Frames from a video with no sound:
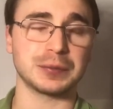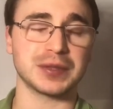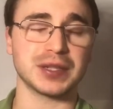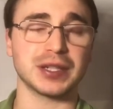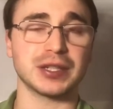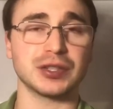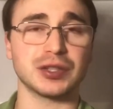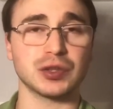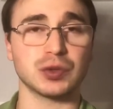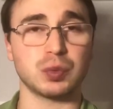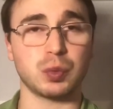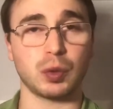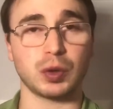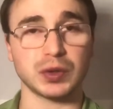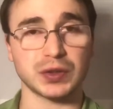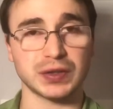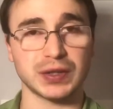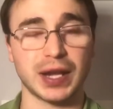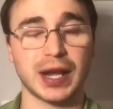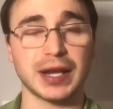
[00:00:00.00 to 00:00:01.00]
it just
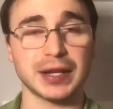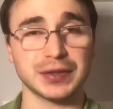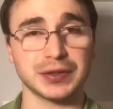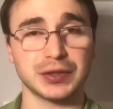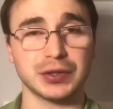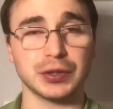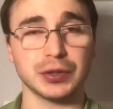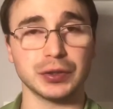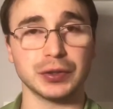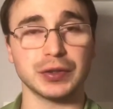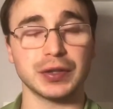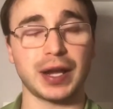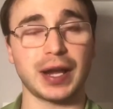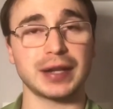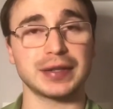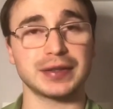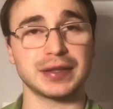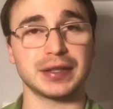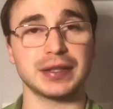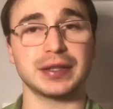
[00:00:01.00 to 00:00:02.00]
wasn't as good
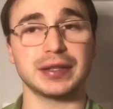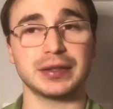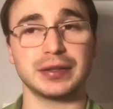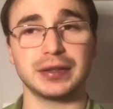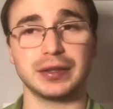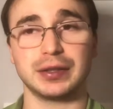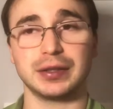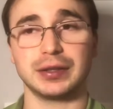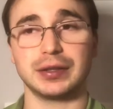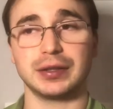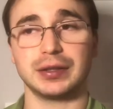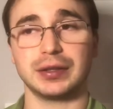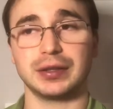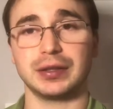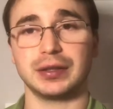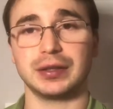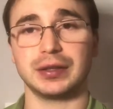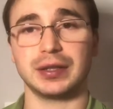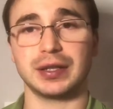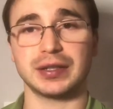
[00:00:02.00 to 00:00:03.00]
as
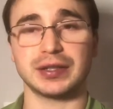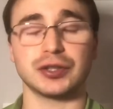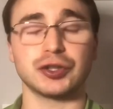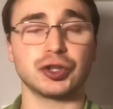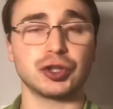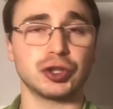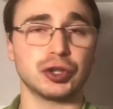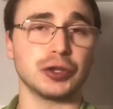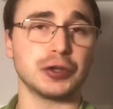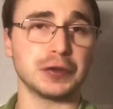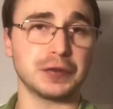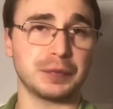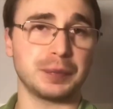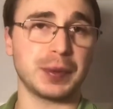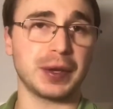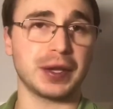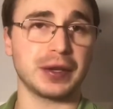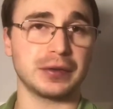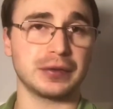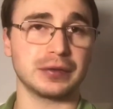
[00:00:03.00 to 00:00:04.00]
it should have
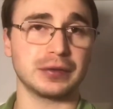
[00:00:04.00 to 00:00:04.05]
been,